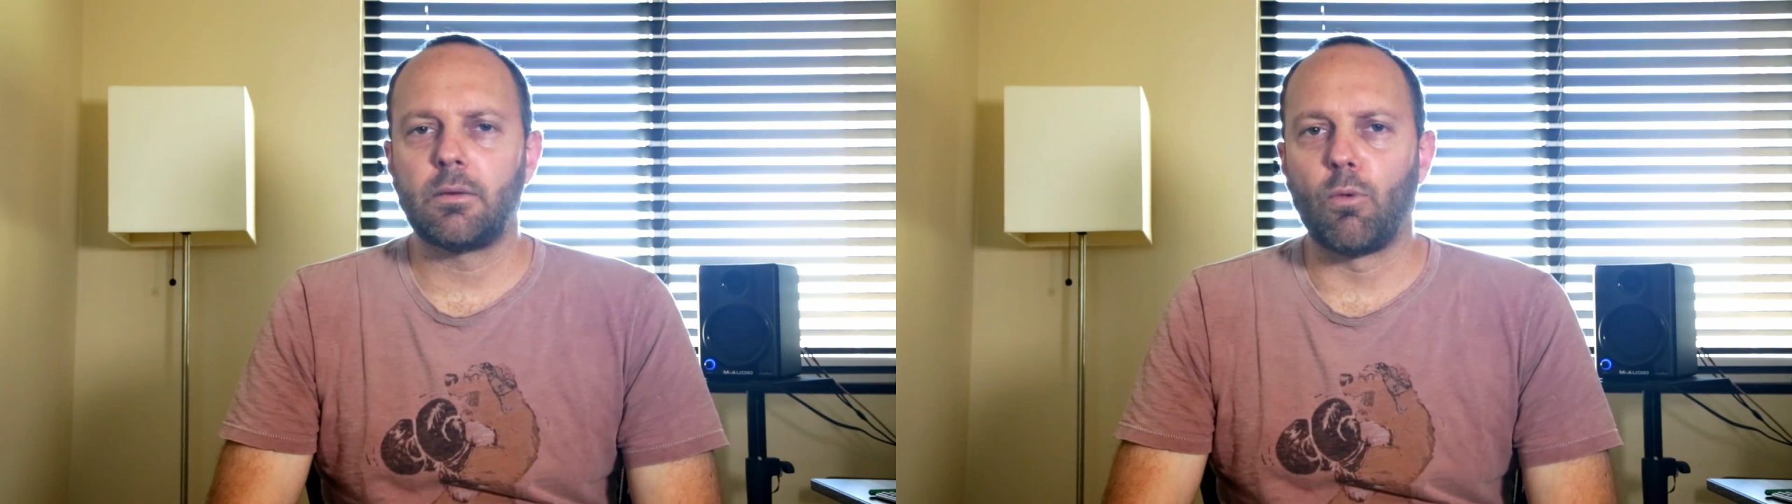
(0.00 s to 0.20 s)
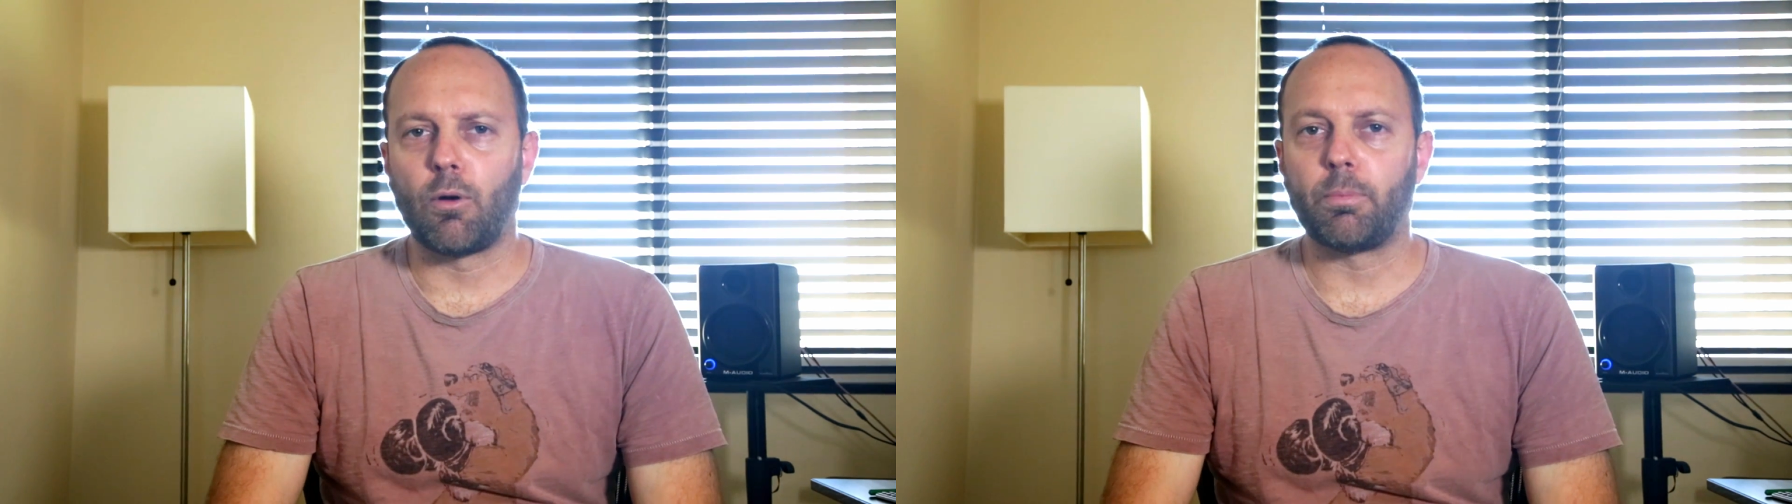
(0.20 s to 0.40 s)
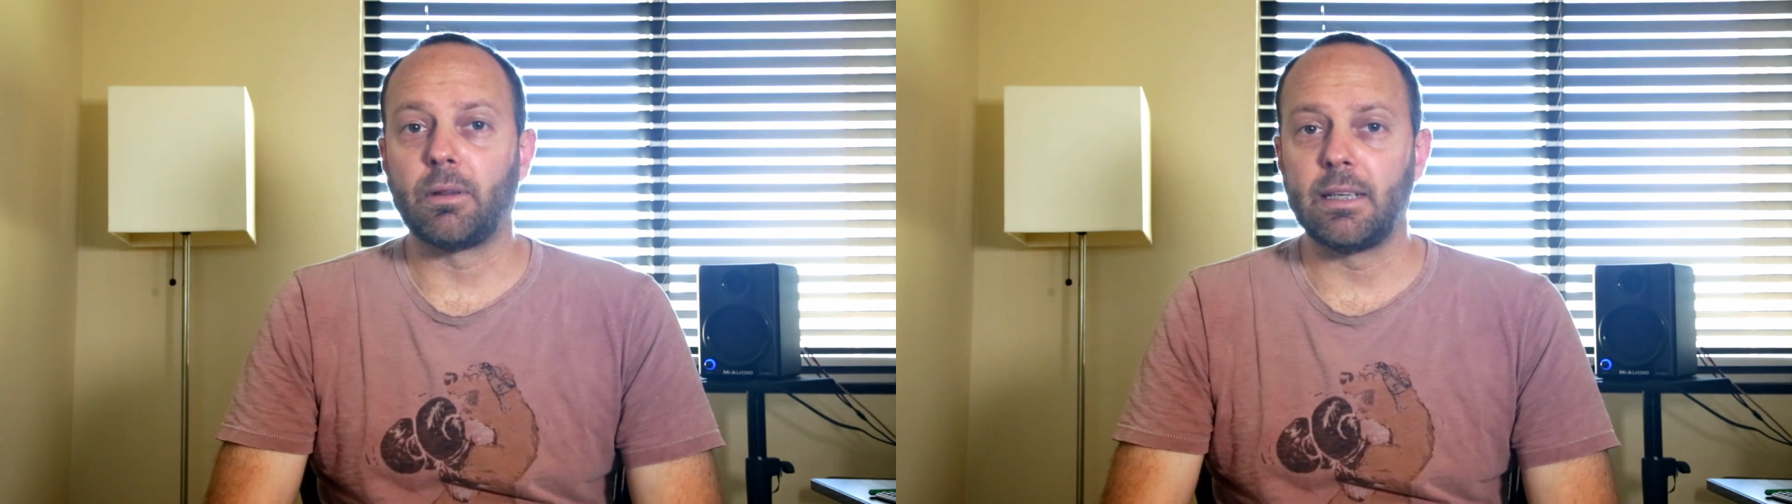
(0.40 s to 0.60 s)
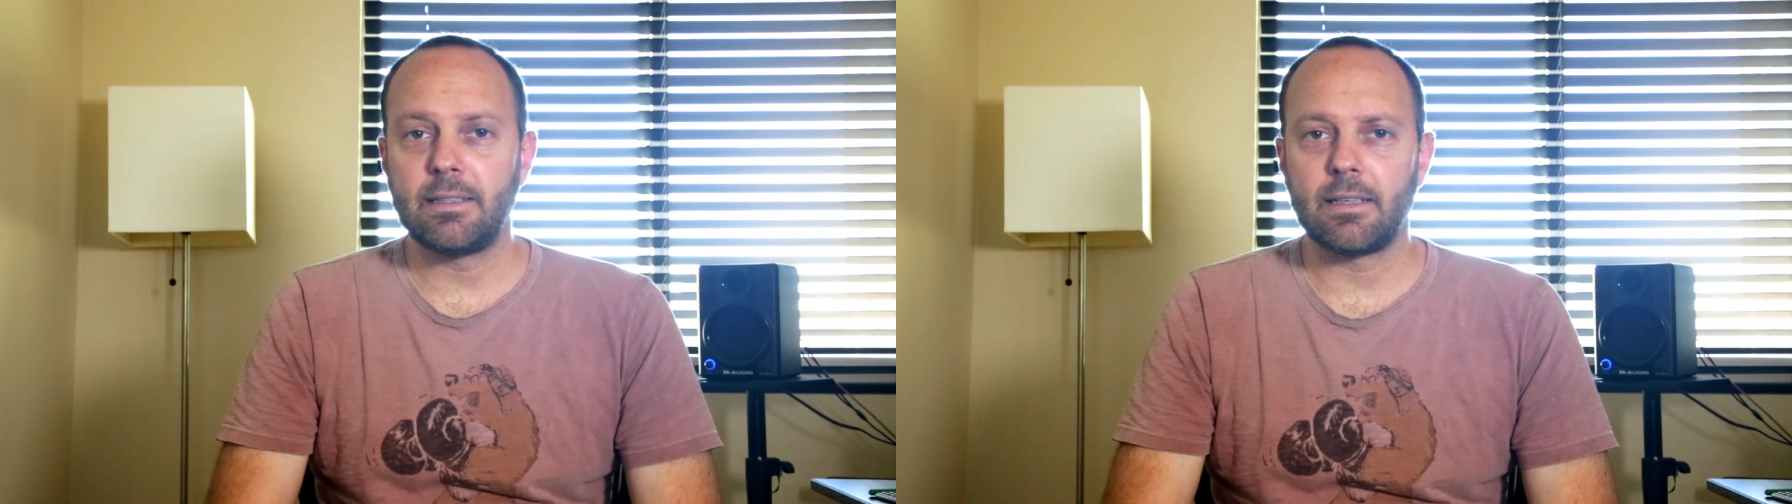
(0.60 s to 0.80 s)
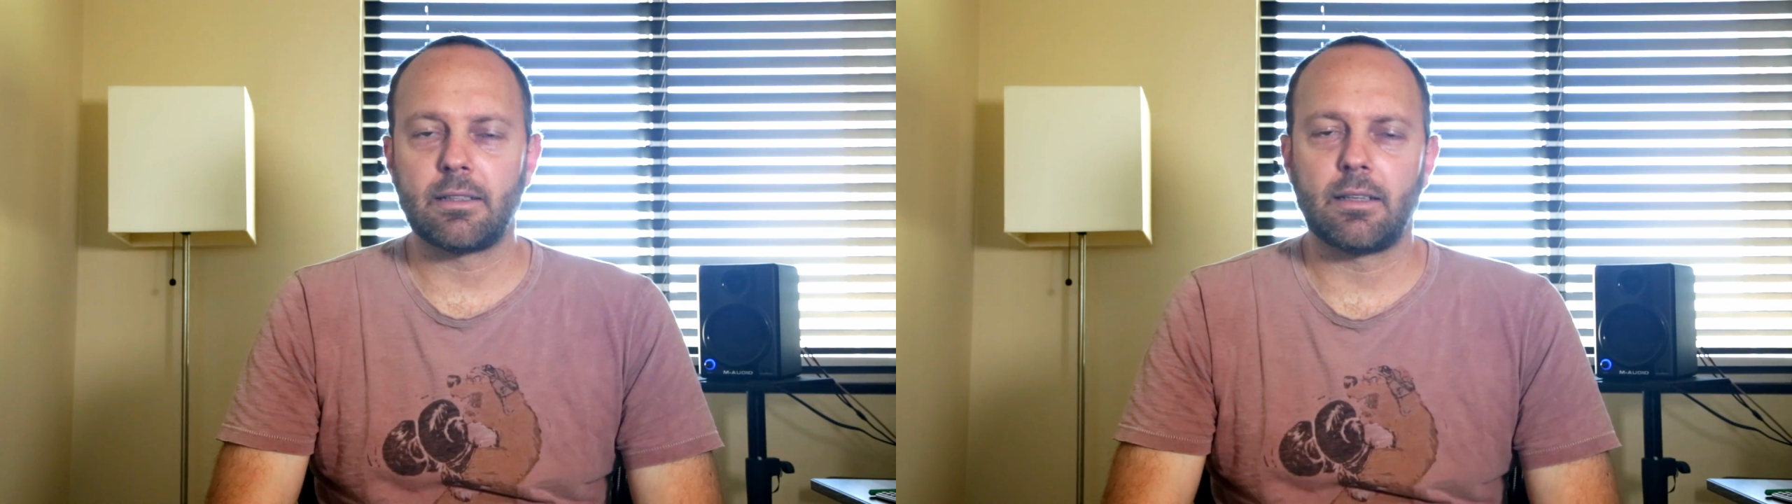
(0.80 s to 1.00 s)
more
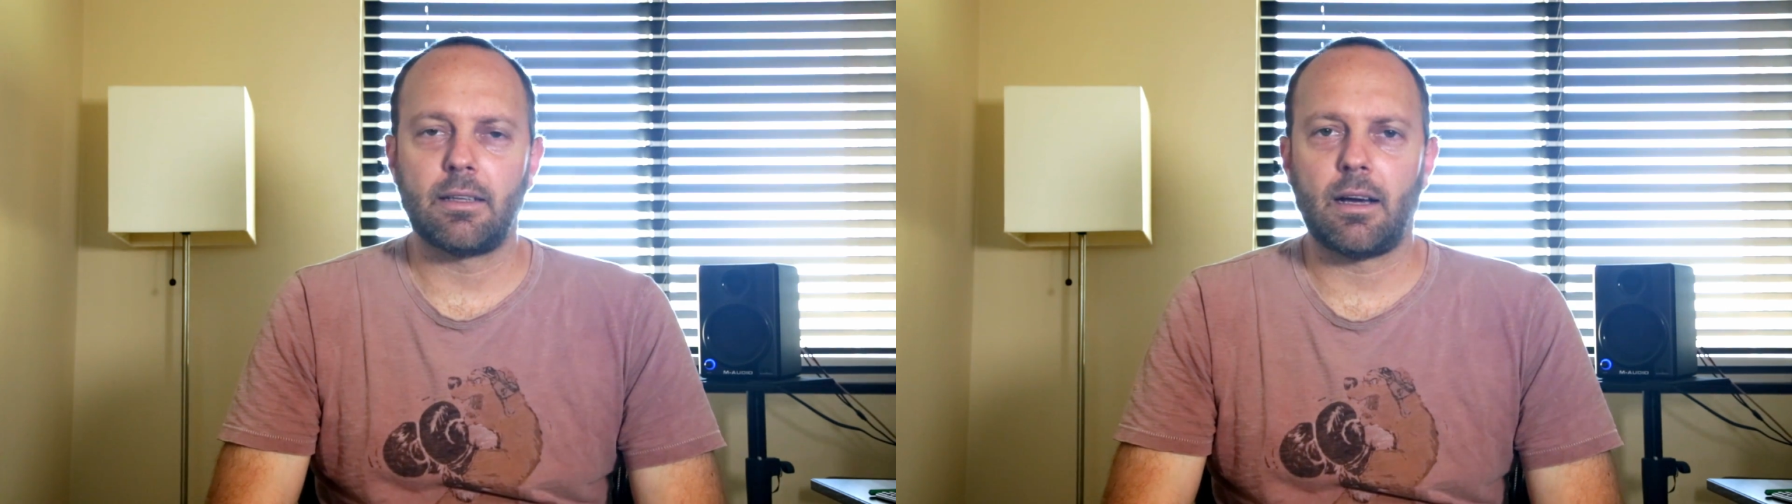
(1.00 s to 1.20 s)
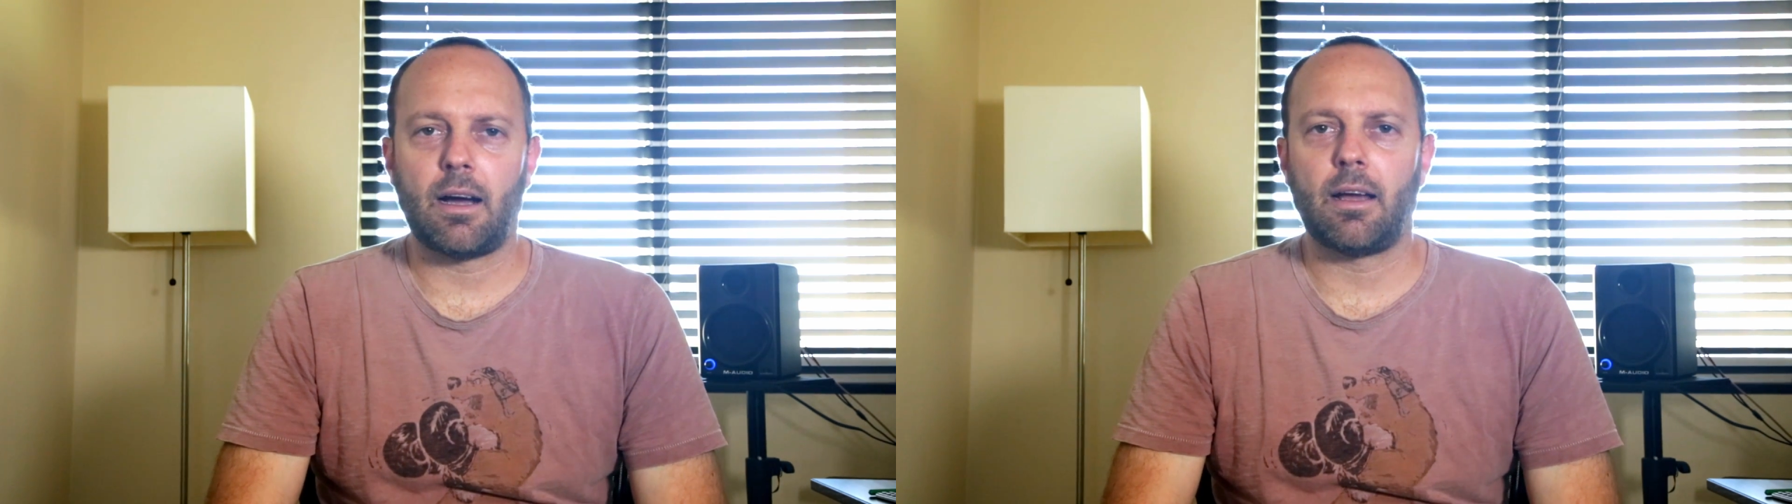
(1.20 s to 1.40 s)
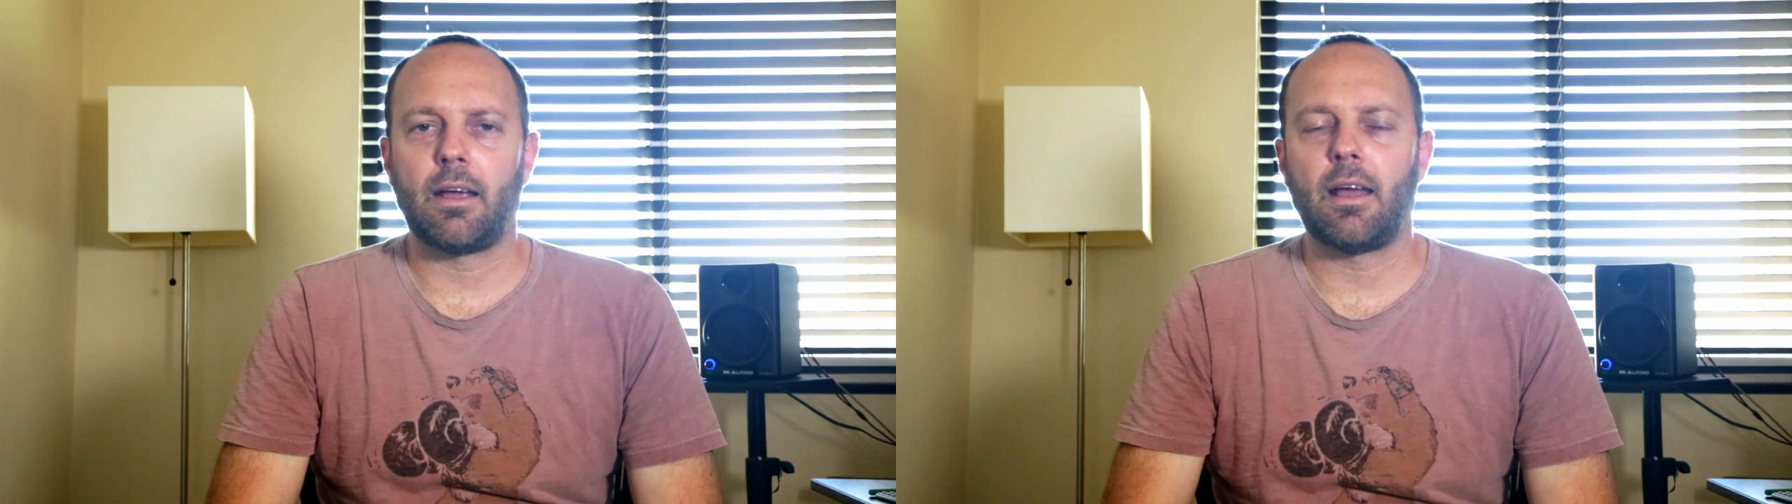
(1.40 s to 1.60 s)
pleasing to the eye,